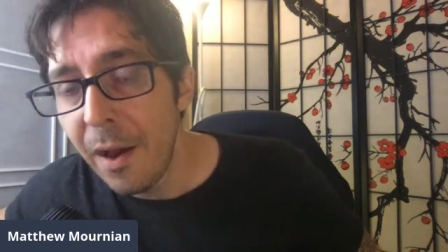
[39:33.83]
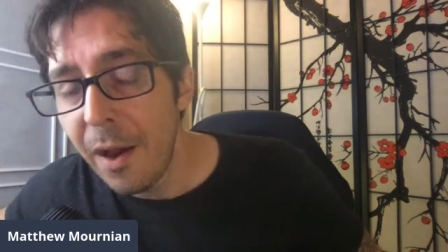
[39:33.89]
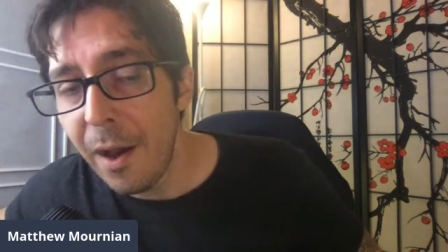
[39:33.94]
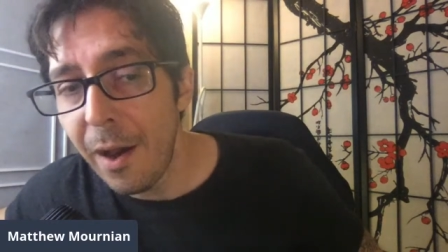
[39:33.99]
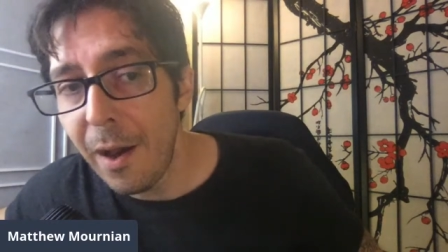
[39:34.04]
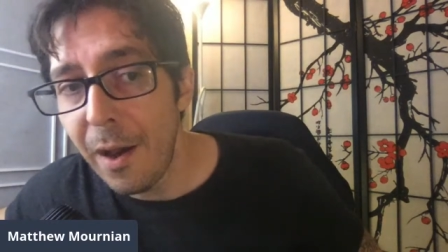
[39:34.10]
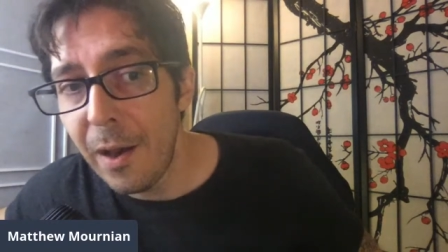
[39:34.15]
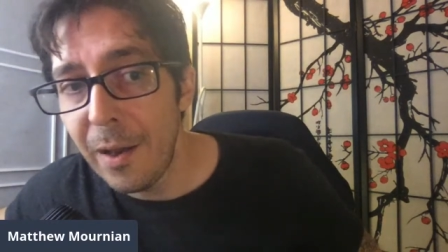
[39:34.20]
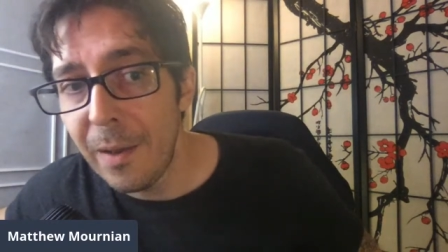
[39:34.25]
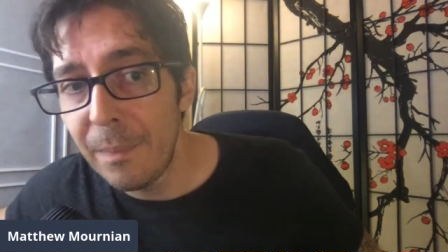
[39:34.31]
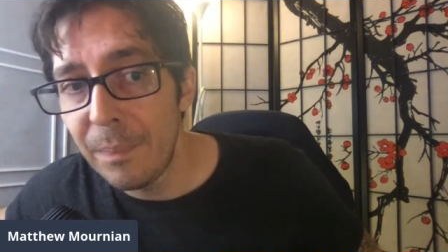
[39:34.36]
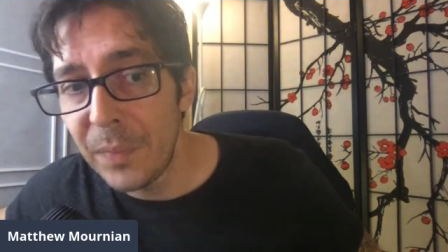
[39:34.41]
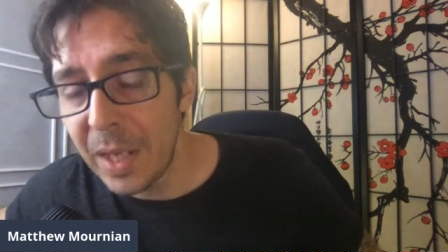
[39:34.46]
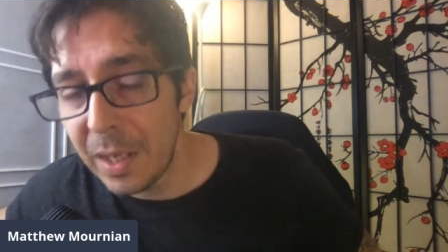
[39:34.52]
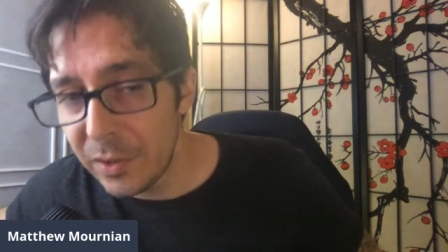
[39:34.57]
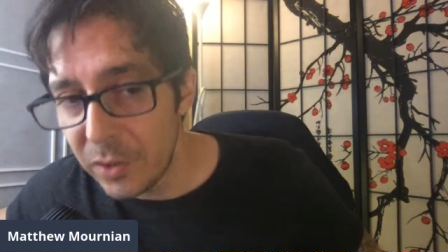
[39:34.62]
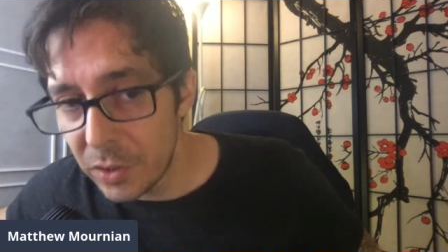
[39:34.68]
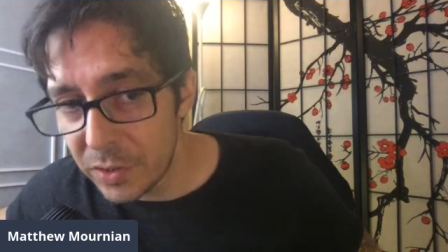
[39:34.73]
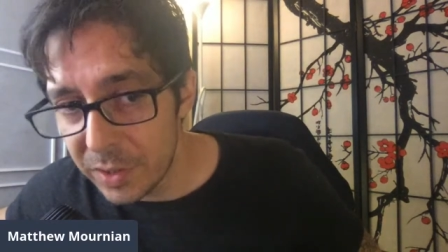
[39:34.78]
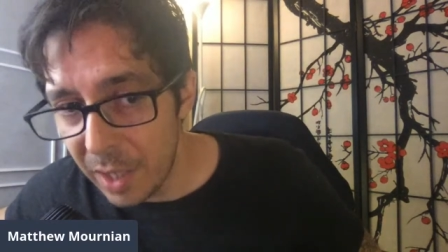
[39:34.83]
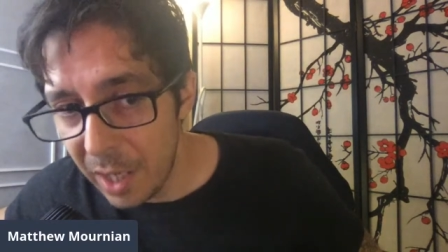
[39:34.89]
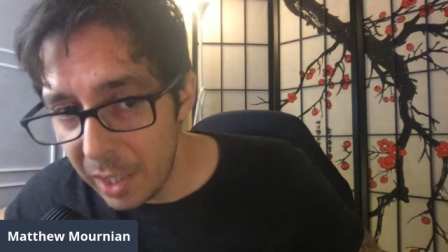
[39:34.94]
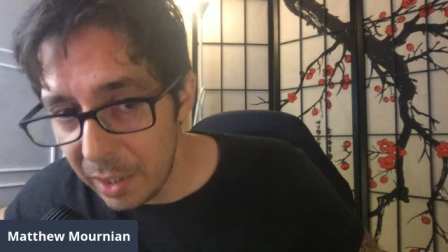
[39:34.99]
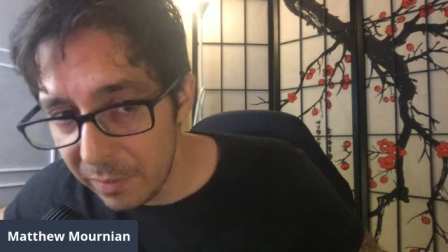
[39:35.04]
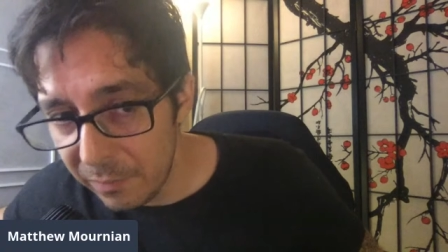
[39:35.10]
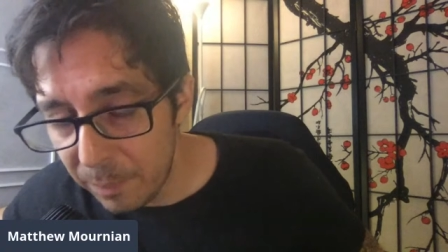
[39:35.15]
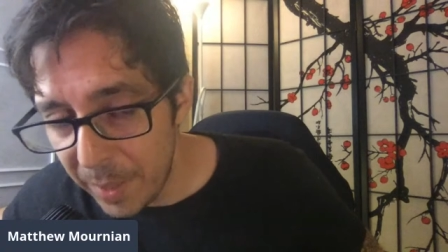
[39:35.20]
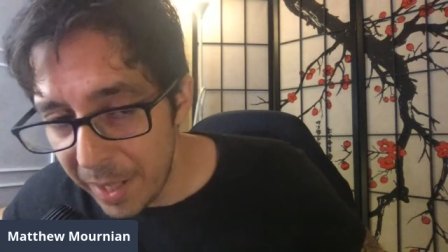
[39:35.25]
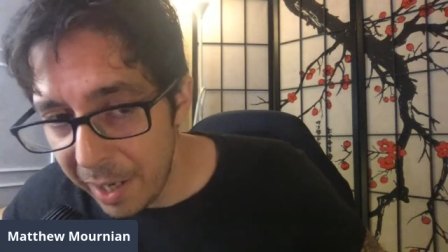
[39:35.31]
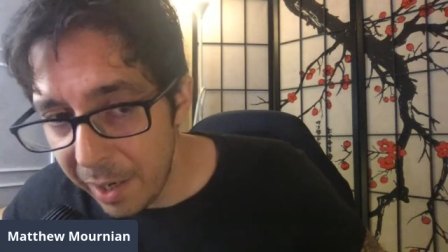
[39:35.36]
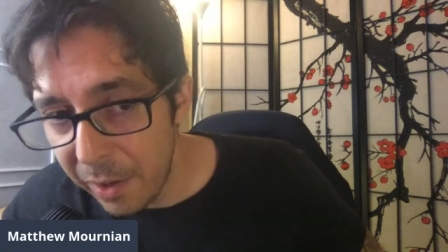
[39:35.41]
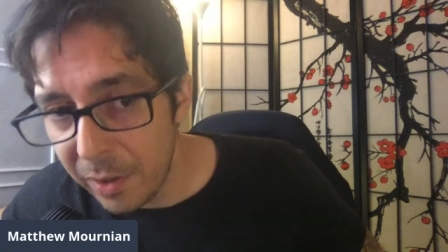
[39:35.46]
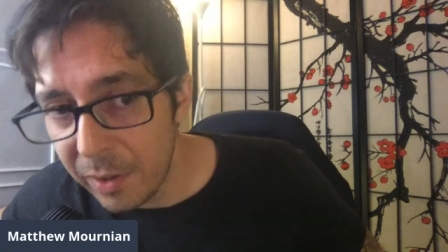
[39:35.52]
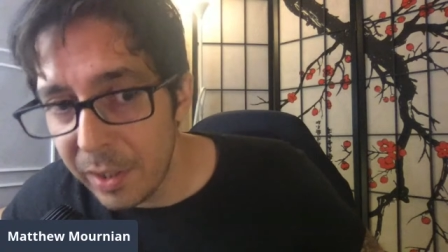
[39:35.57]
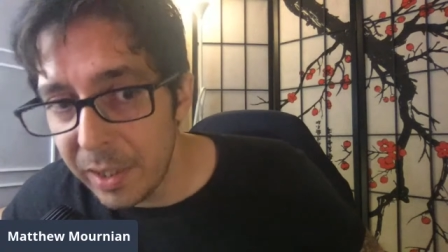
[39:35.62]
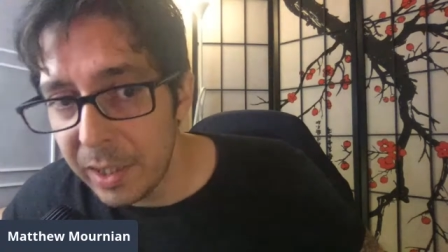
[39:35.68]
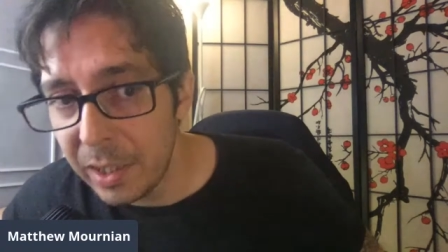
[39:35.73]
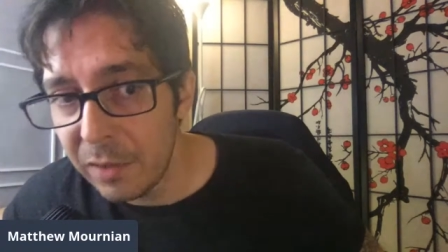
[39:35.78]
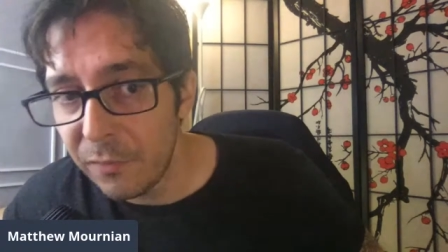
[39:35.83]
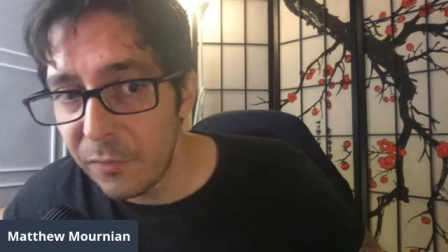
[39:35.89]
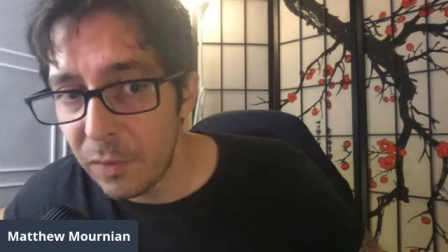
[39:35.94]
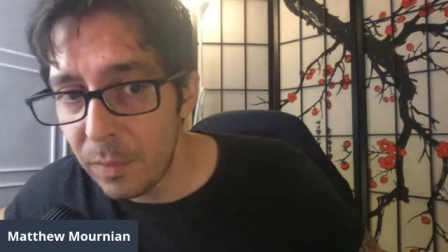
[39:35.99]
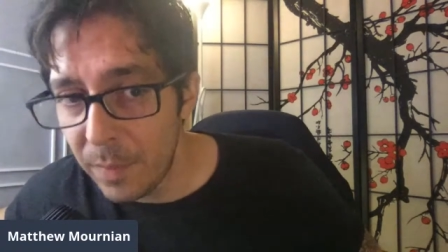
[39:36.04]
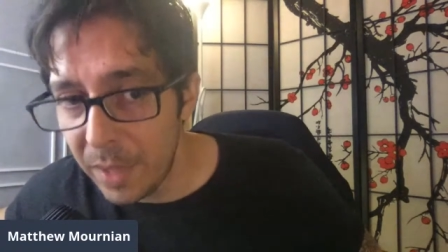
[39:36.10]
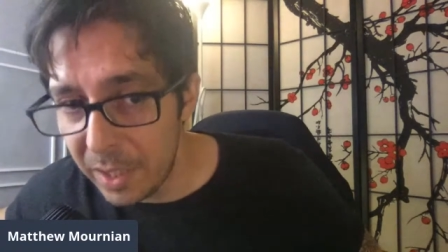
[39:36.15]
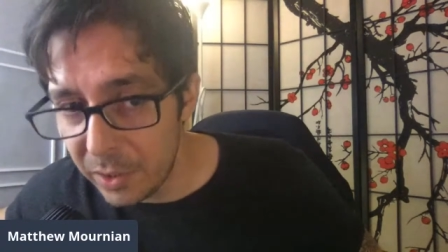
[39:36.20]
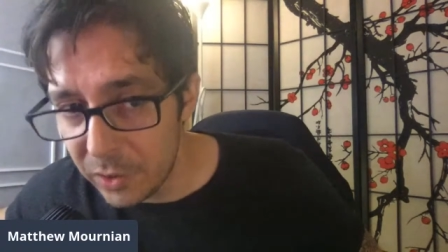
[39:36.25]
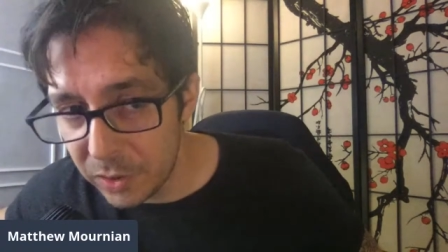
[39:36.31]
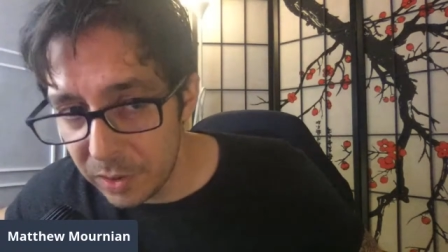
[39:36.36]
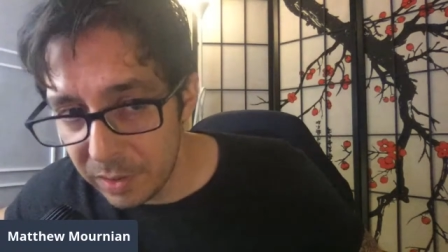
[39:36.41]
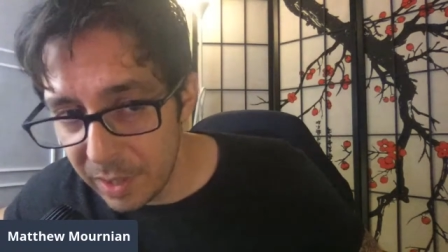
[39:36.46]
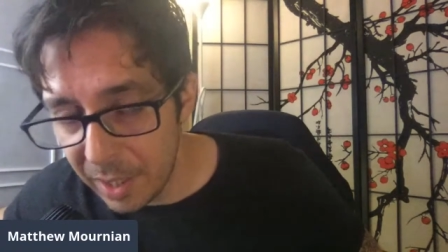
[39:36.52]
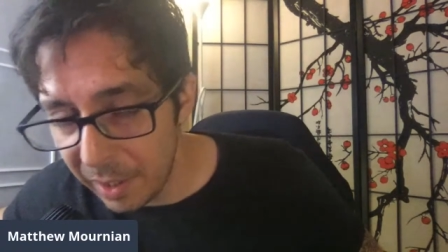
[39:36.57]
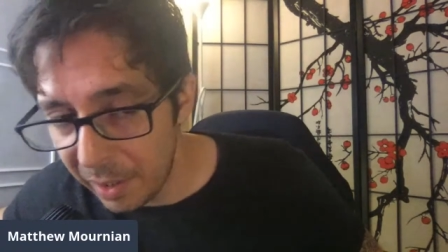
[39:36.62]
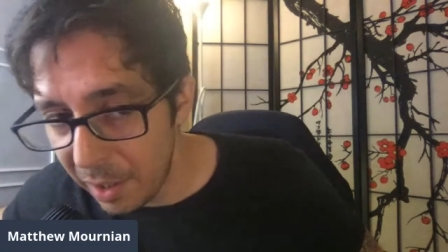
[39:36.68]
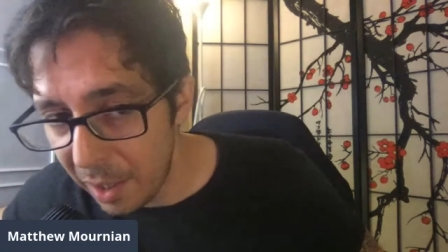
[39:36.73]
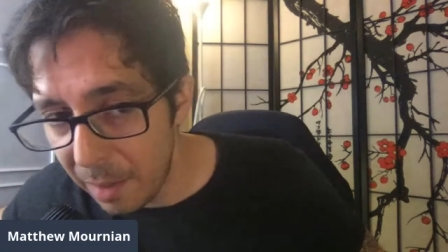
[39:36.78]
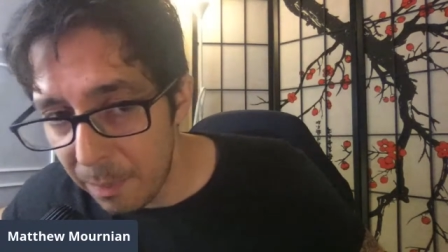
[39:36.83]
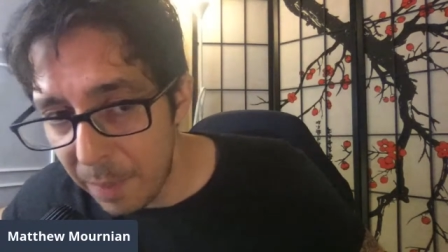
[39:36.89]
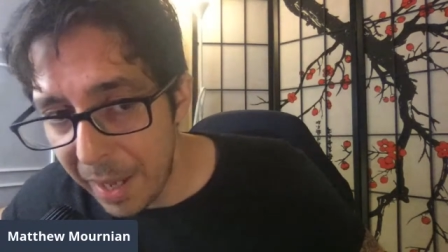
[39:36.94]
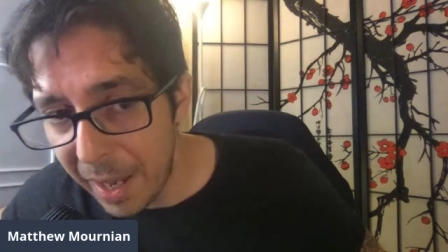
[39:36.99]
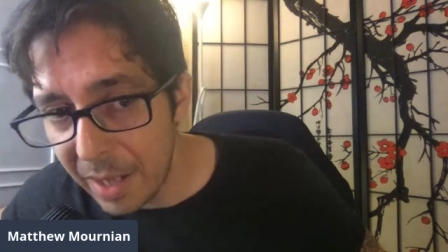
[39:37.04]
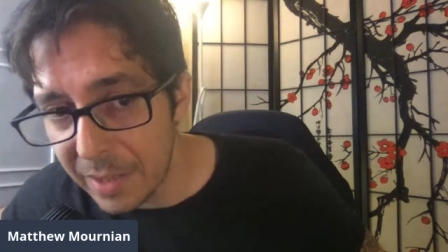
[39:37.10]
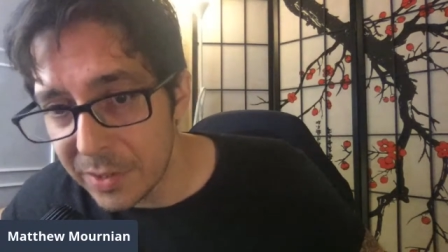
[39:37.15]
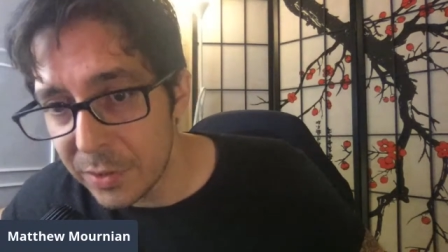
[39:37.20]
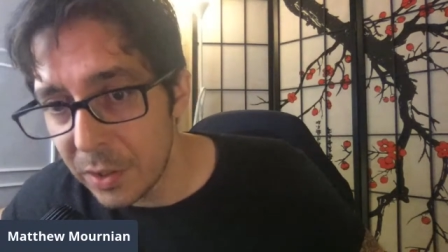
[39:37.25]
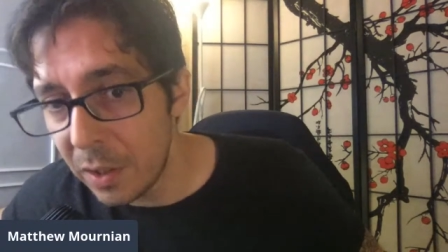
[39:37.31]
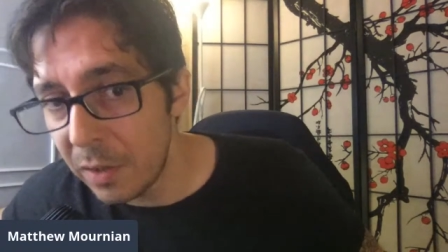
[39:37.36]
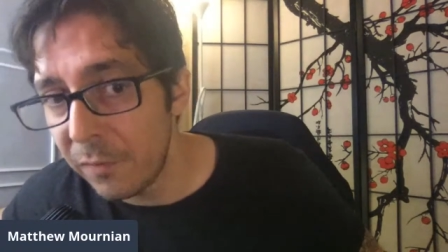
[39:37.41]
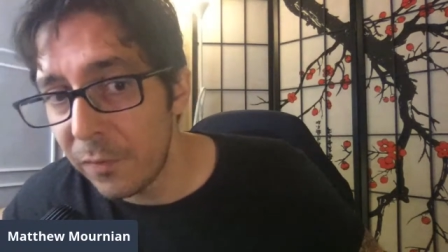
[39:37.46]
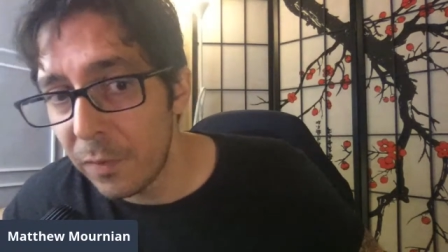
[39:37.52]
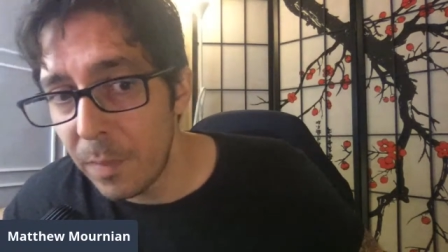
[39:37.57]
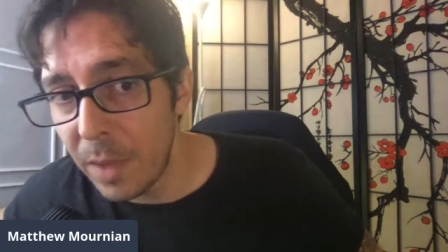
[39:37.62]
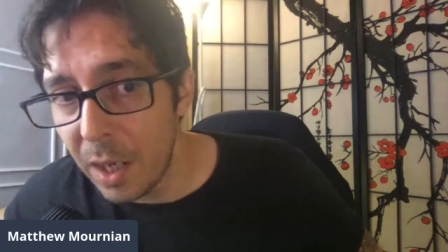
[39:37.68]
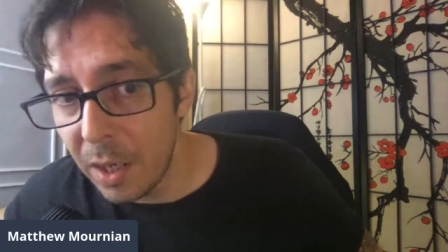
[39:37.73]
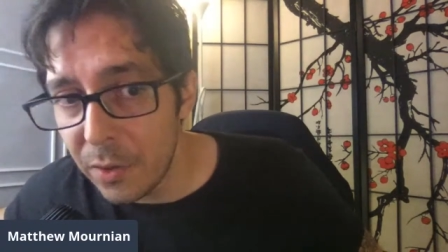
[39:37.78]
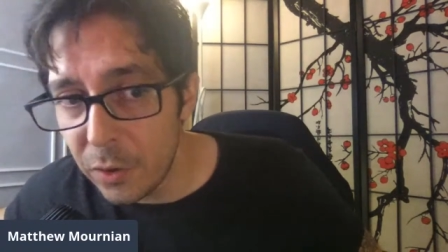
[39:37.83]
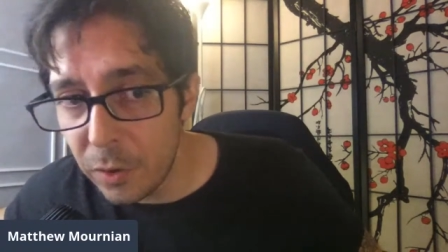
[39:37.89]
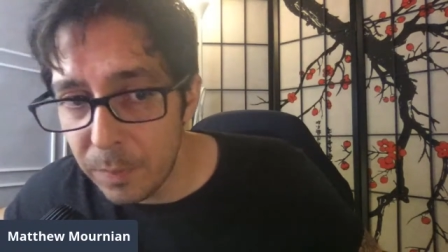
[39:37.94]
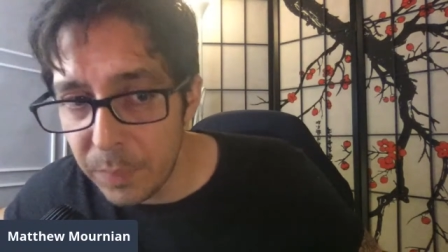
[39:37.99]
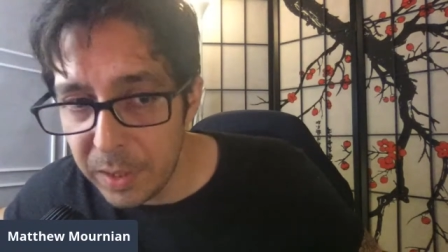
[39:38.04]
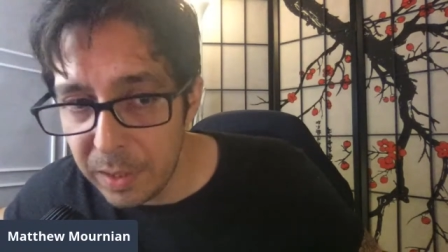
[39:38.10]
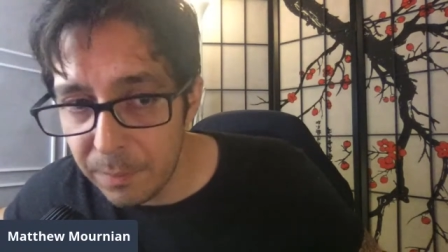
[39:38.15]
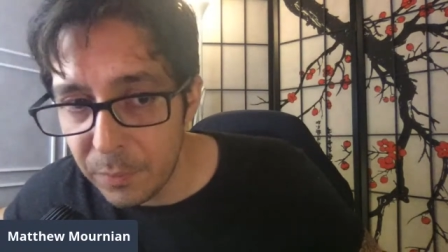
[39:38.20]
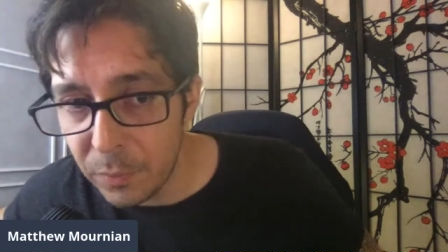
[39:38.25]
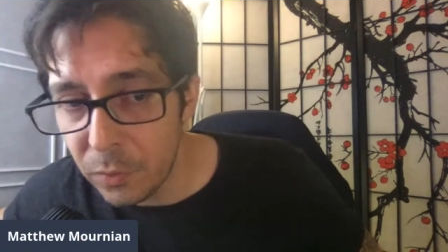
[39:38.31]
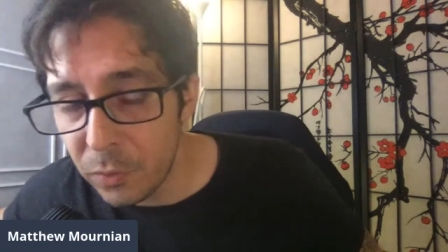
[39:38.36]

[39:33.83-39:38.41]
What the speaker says: and just kind of parroting information that got passed on from other people